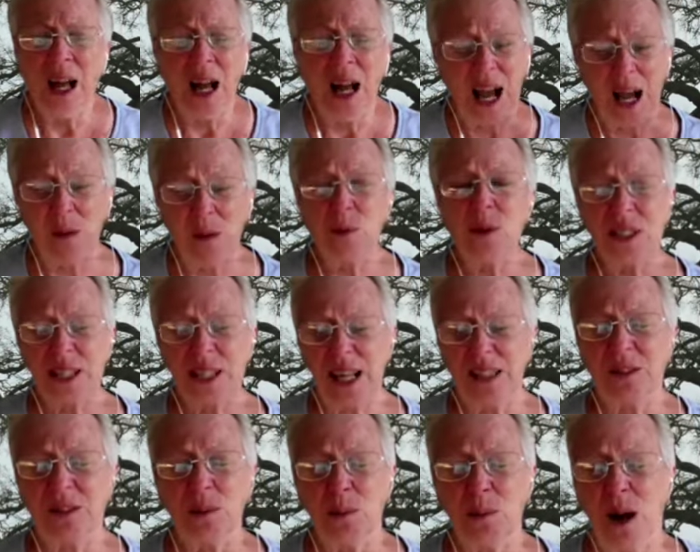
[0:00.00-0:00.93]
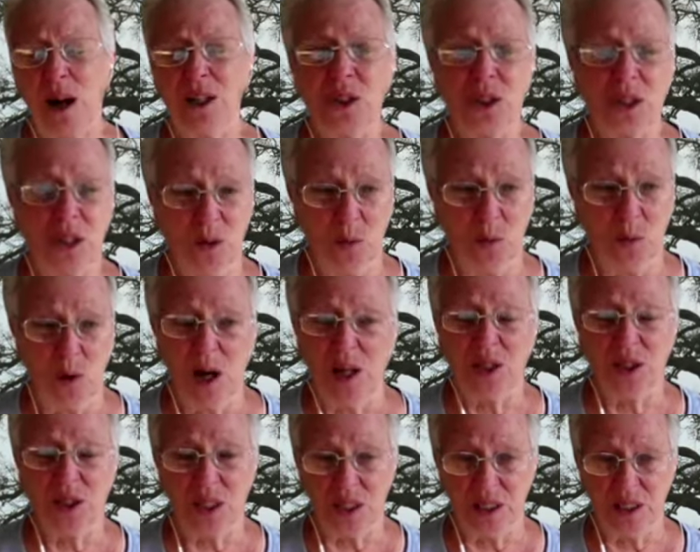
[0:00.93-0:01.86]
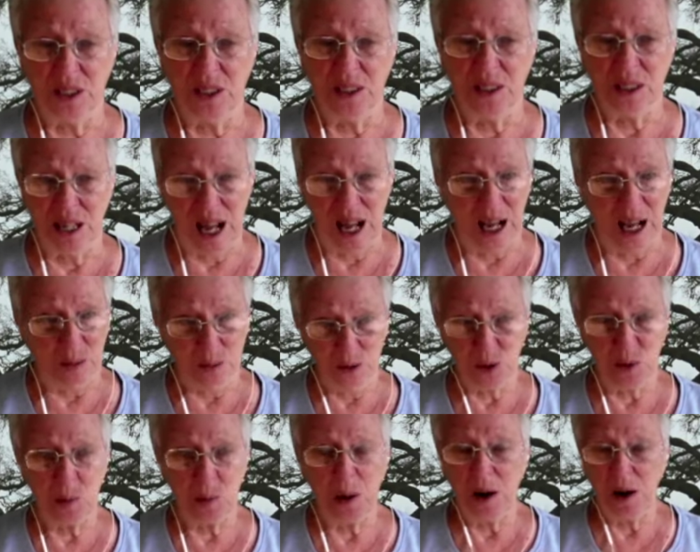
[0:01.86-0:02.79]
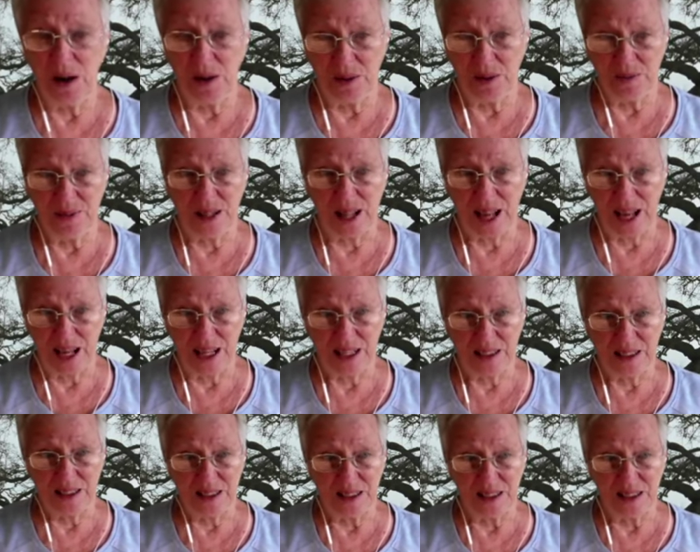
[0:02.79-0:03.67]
I was at the March on Washington. I was part of that.